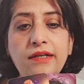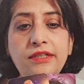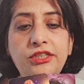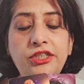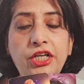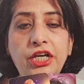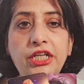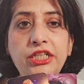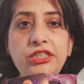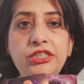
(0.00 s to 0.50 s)

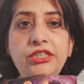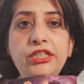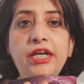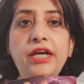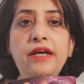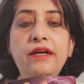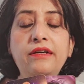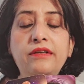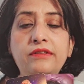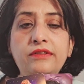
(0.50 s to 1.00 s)

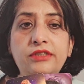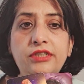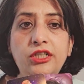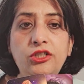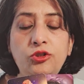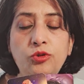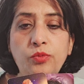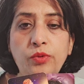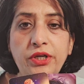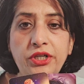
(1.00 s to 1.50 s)
changing
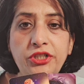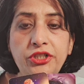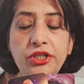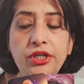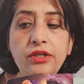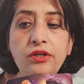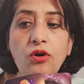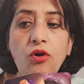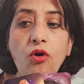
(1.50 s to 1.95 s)
situation,